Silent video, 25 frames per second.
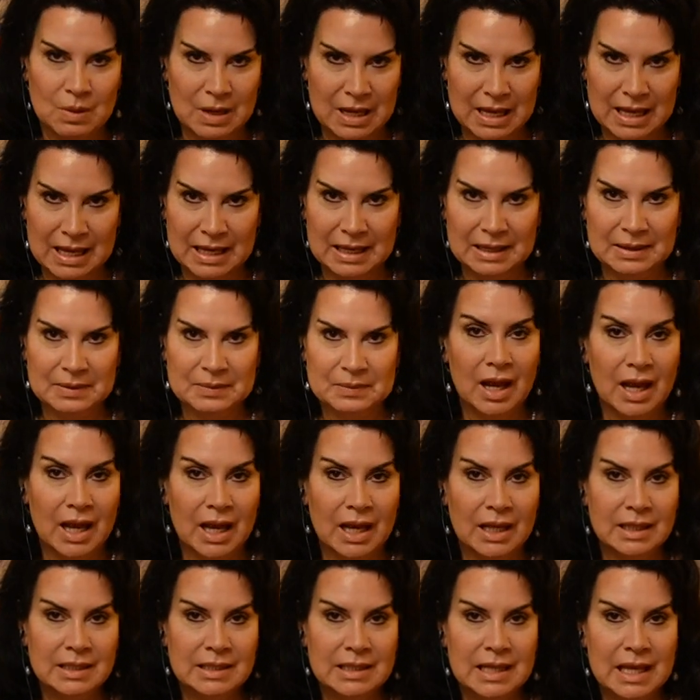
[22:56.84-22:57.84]
way.
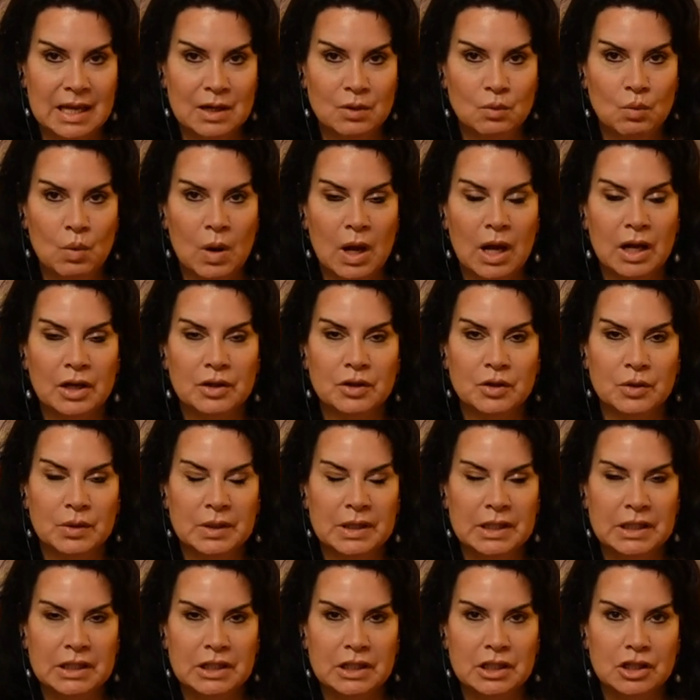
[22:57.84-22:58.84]
And then while
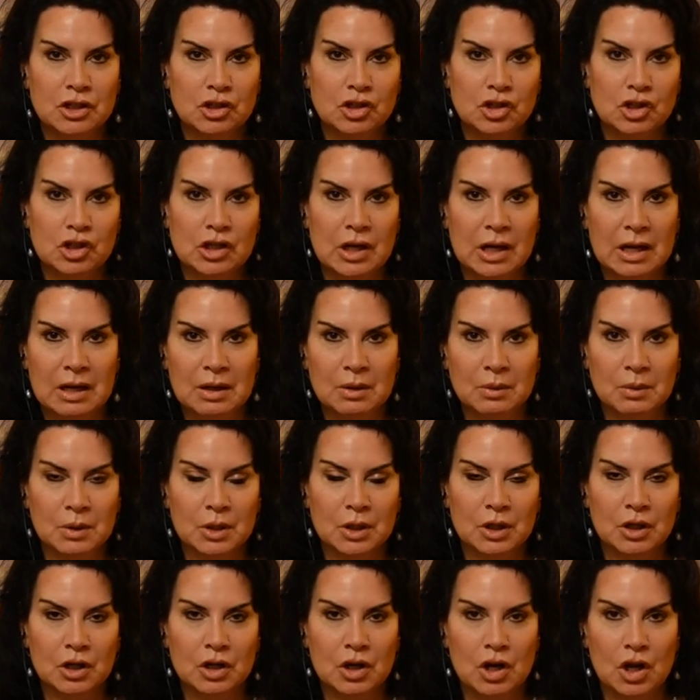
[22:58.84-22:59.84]
you're in the
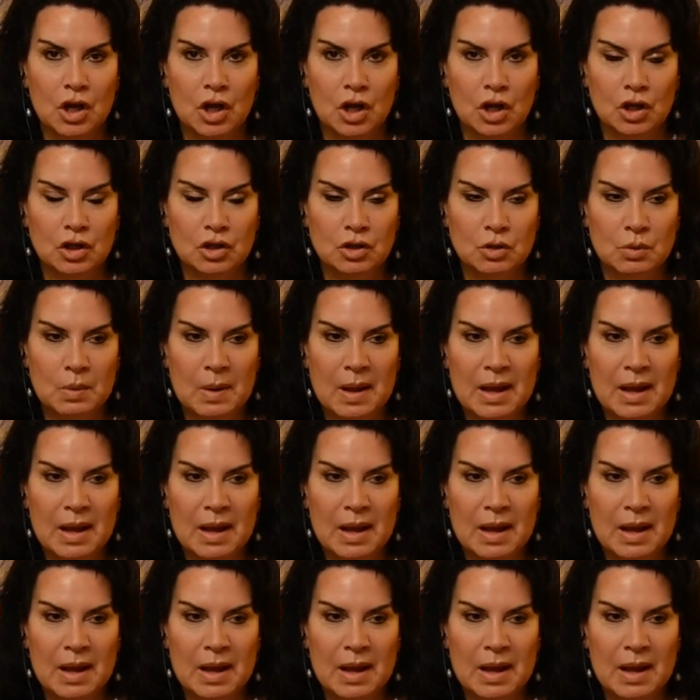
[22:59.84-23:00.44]
shower, you